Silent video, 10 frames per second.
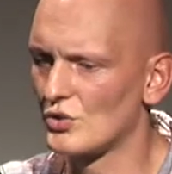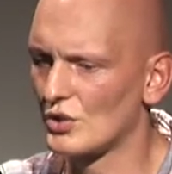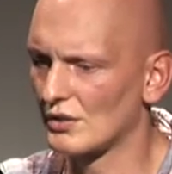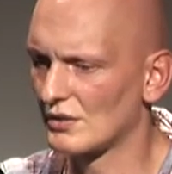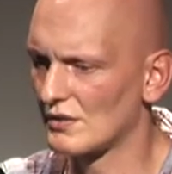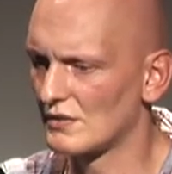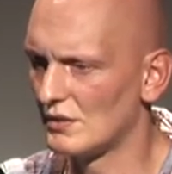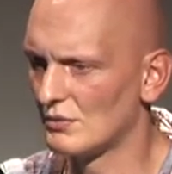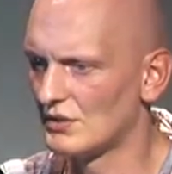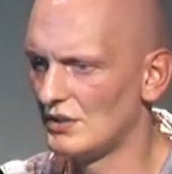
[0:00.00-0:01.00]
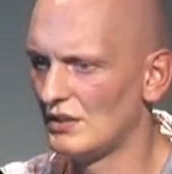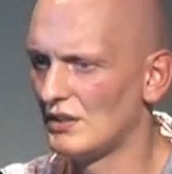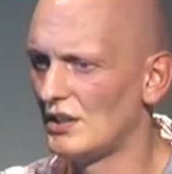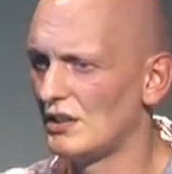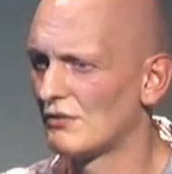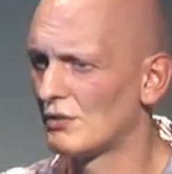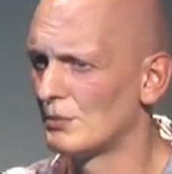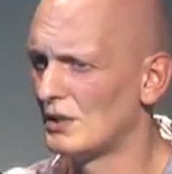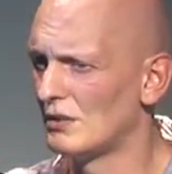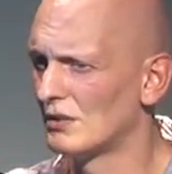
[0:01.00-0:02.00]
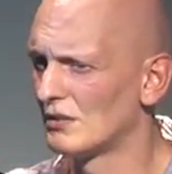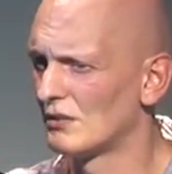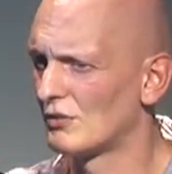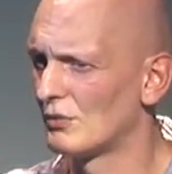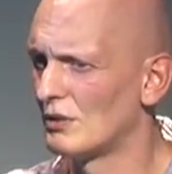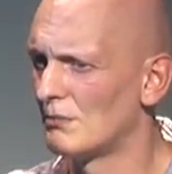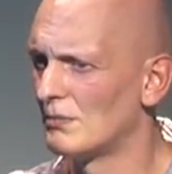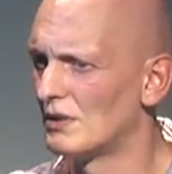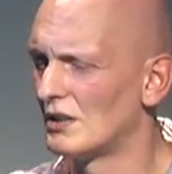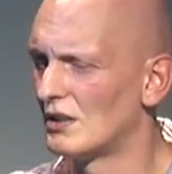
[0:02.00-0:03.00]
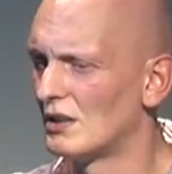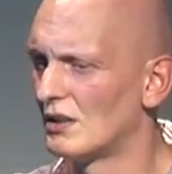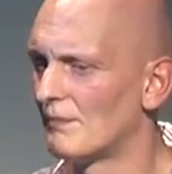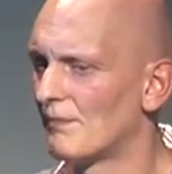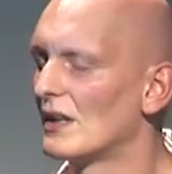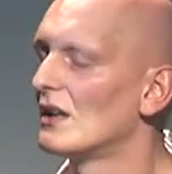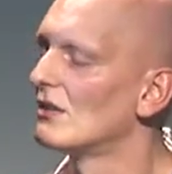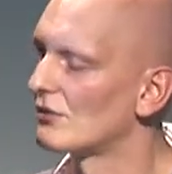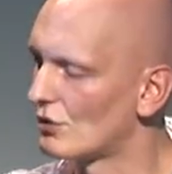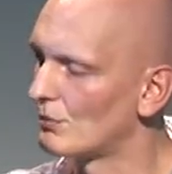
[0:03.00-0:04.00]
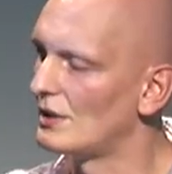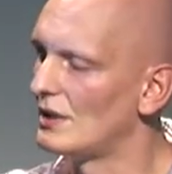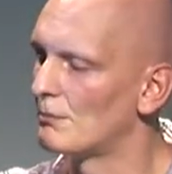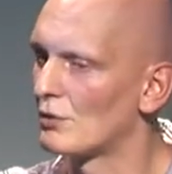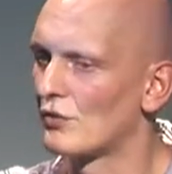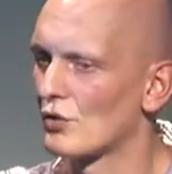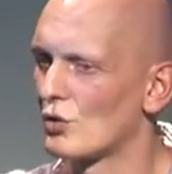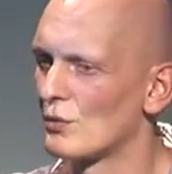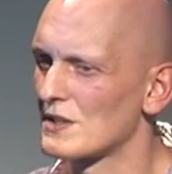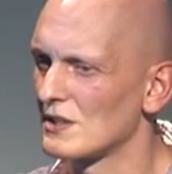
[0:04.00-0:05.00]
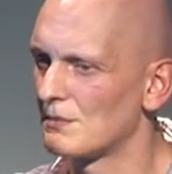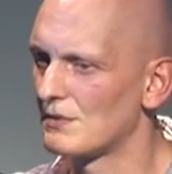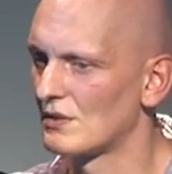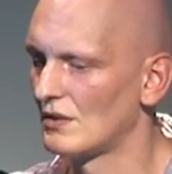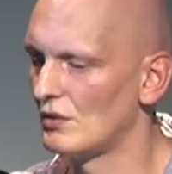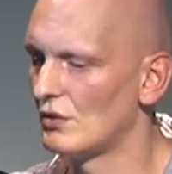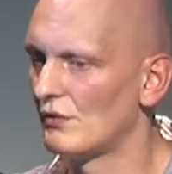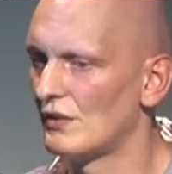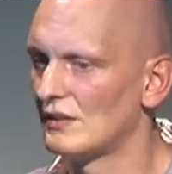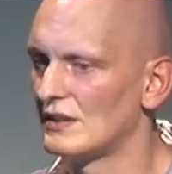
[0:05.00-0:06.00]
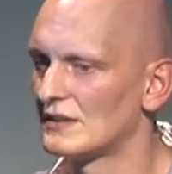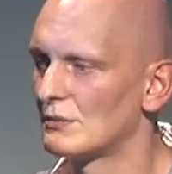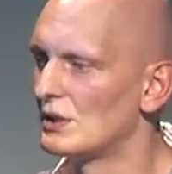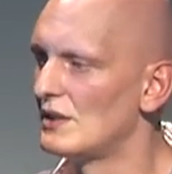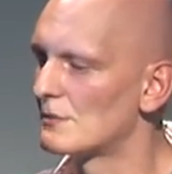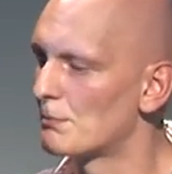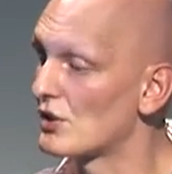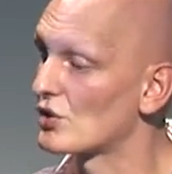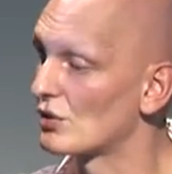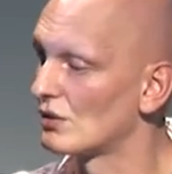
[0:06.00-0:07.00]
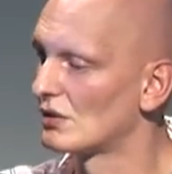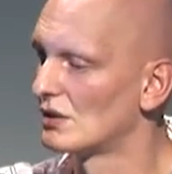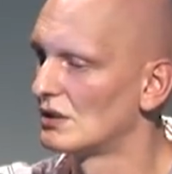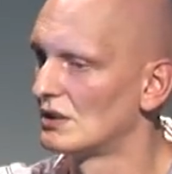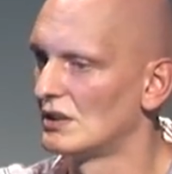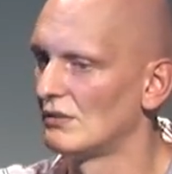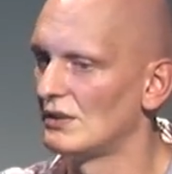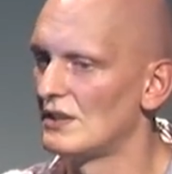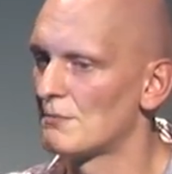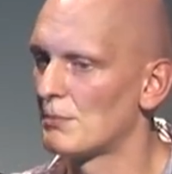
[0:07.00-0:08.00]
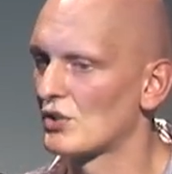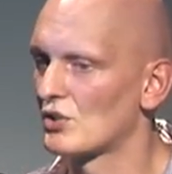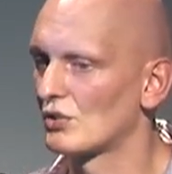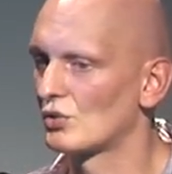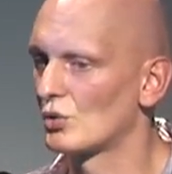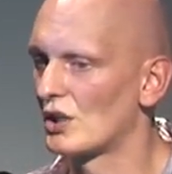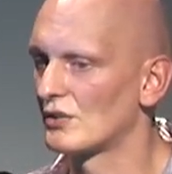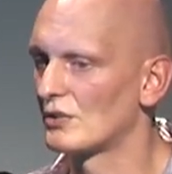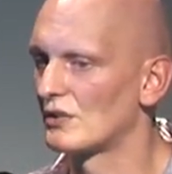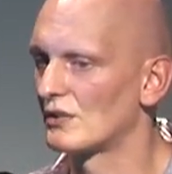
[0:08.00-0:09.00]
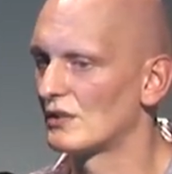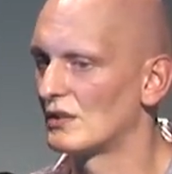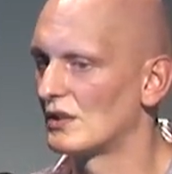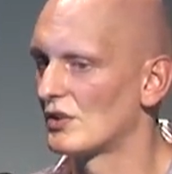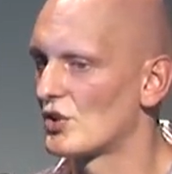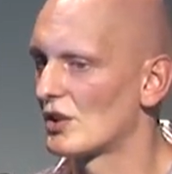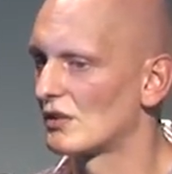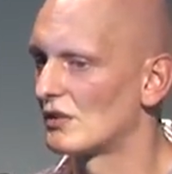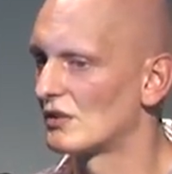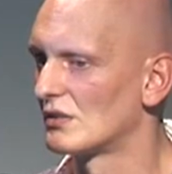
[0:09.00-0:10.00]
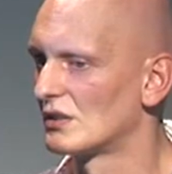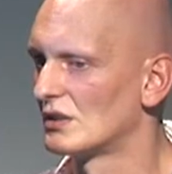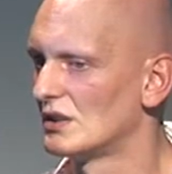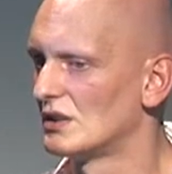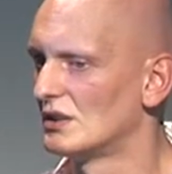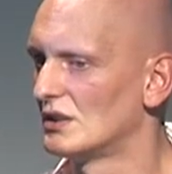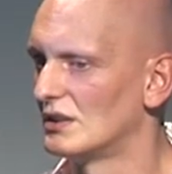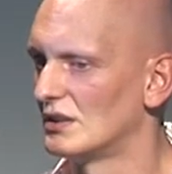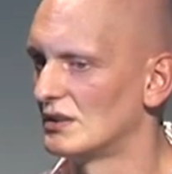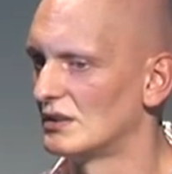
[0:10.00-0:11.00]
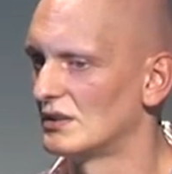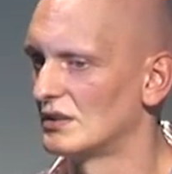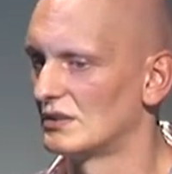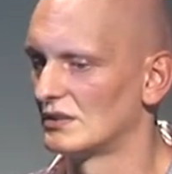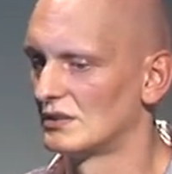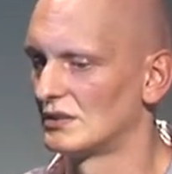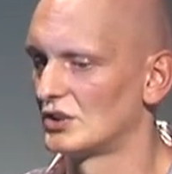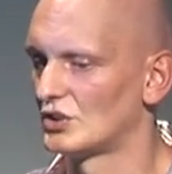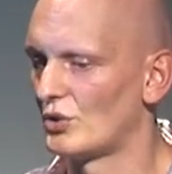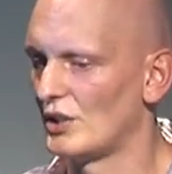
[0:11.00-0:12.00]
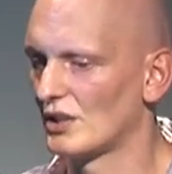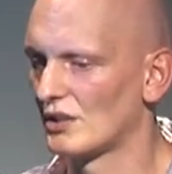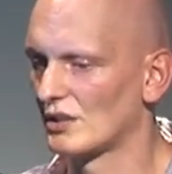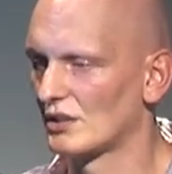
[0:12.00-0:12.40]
characters you've seen here from the from the uh, from the proof of concept you fill this with this special with this special 200 uh, character uh, string